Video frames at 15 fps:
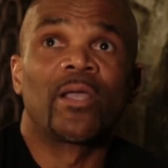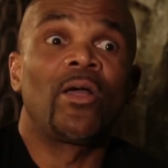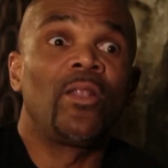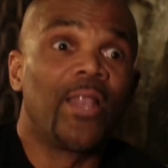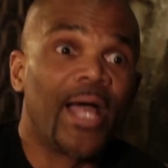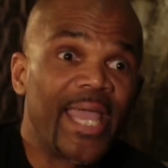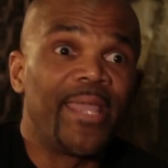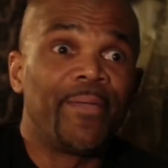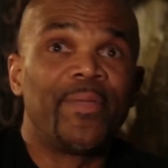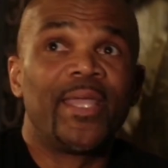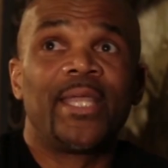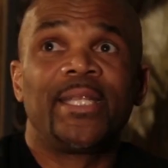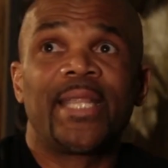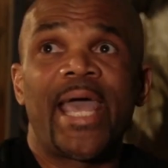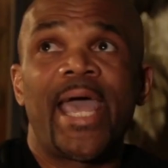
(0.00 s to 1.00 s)

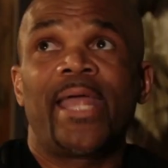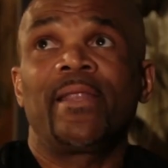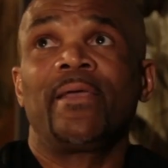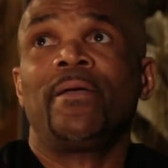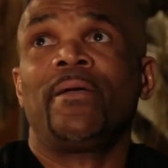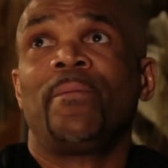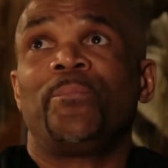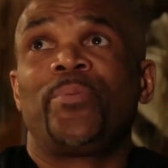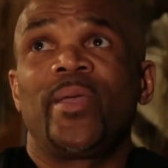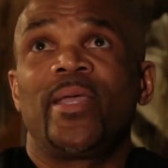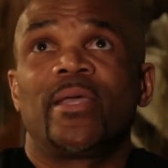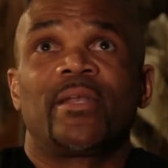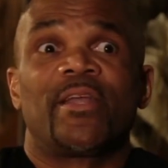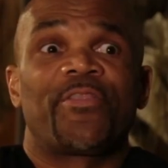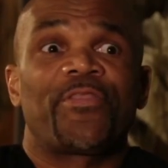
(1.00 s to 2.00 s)
claiming that
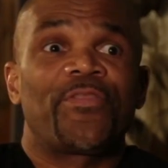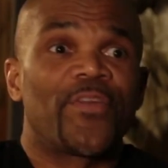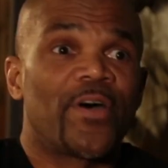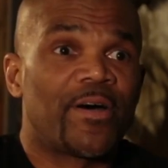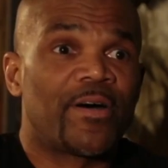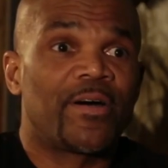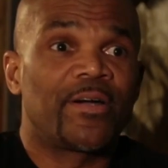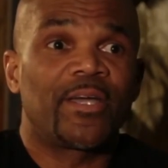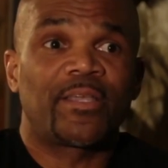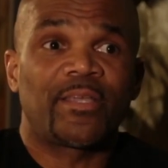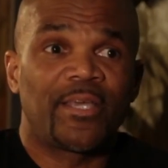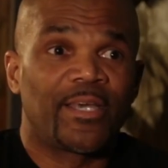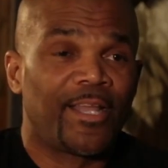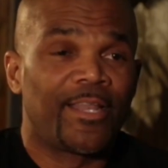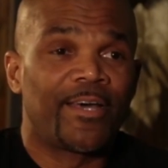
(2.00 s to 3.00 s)
being a thug, a
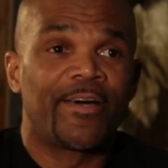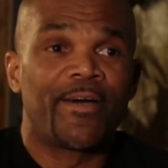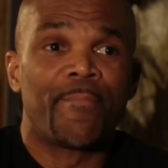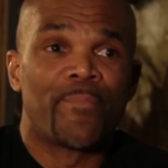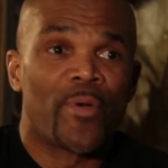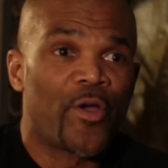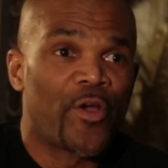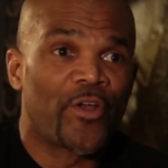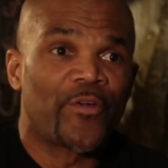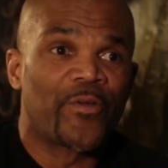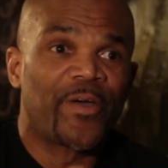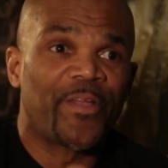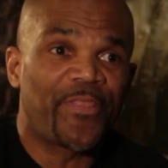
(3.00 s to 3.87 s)
killer, a murderer, a